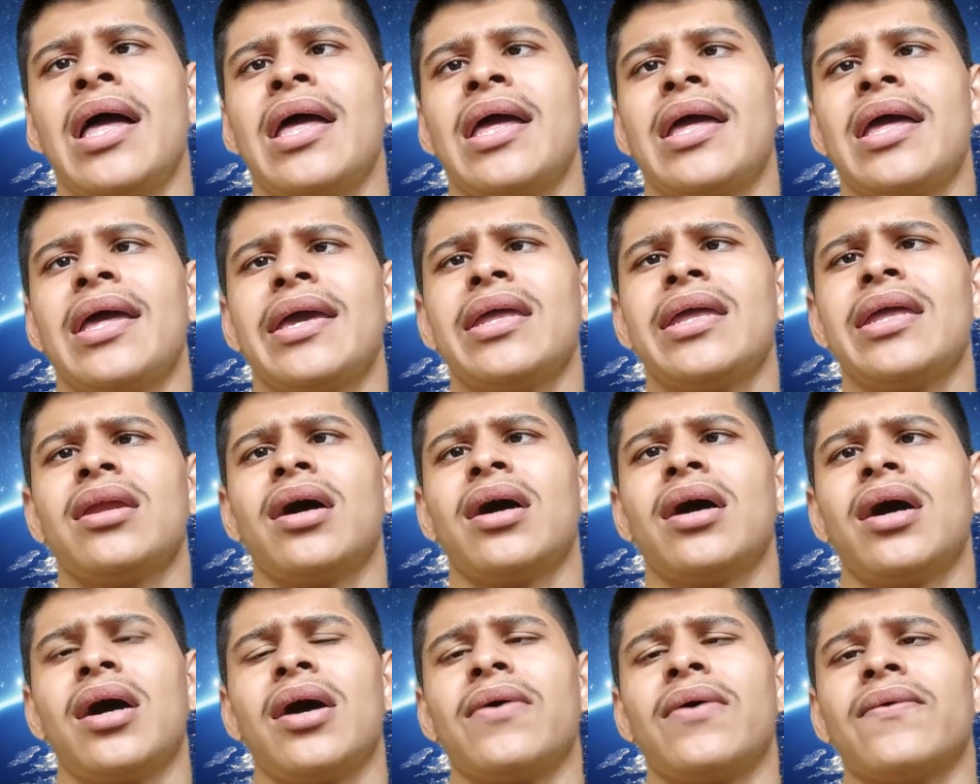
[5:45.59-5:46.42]
in
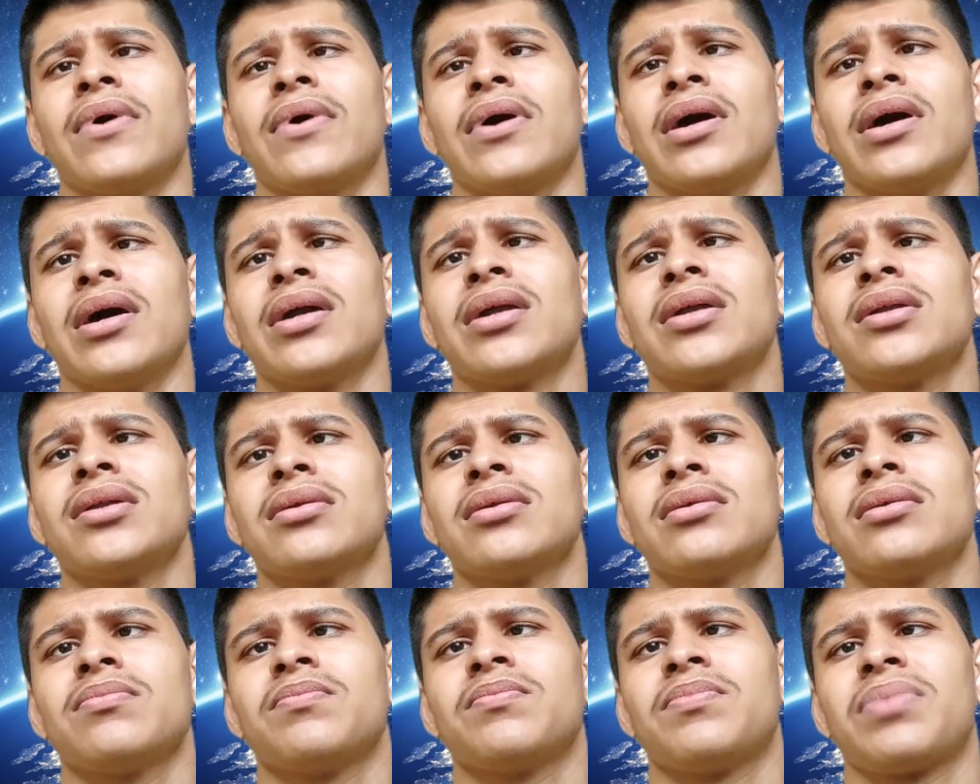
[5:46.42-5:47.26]
our
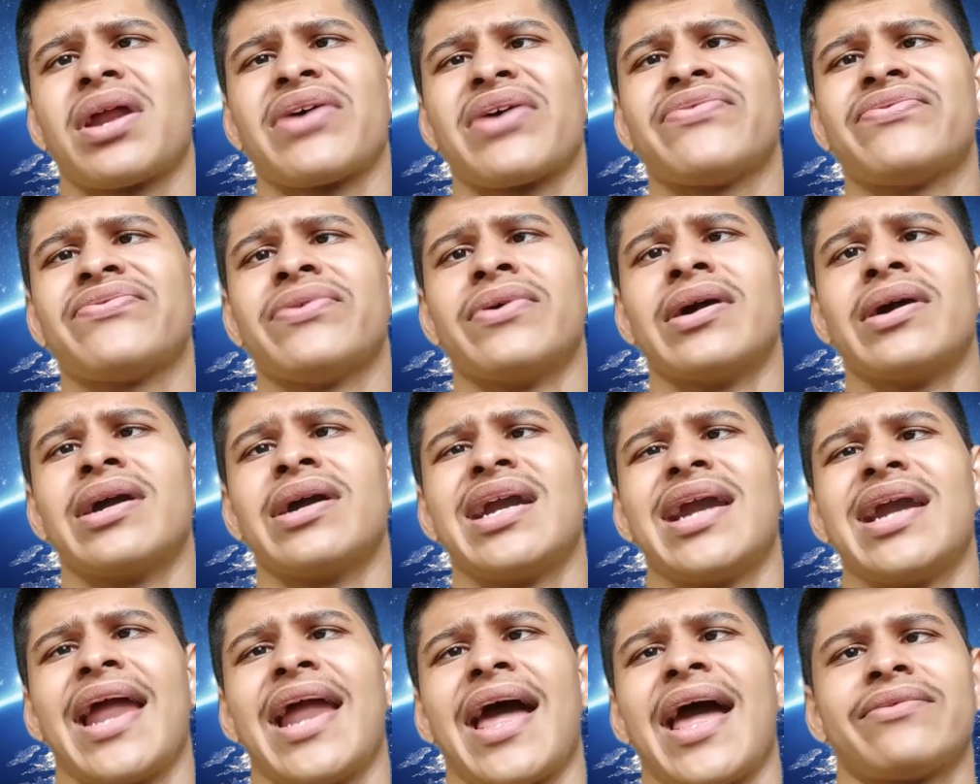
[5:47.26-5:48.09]
preferred
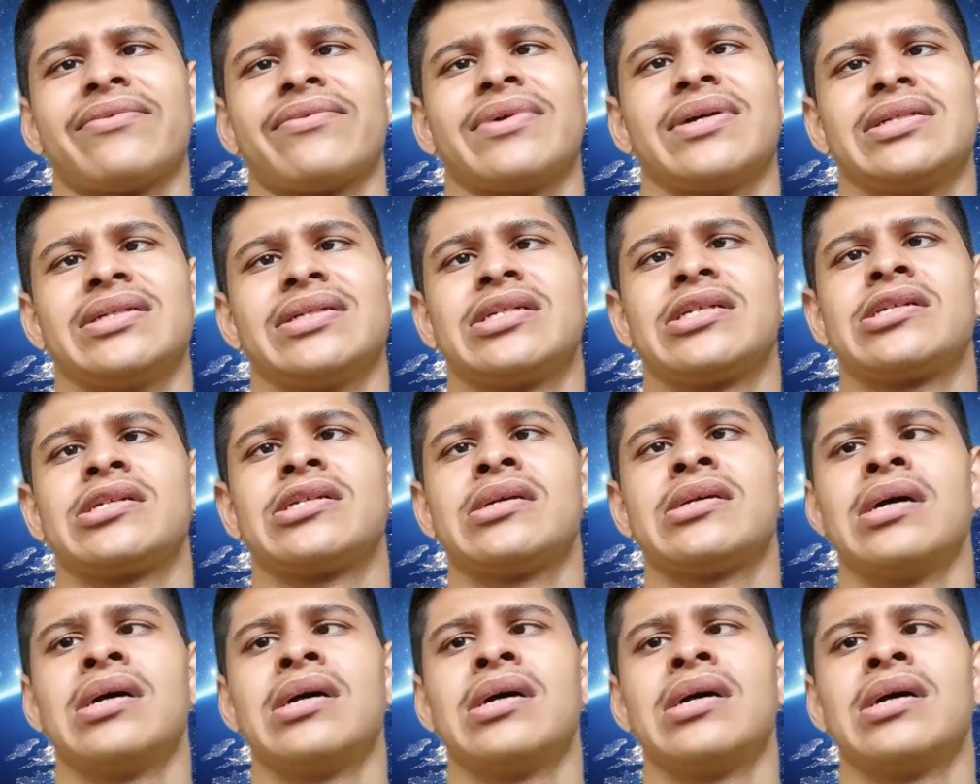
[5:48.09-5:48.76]
language.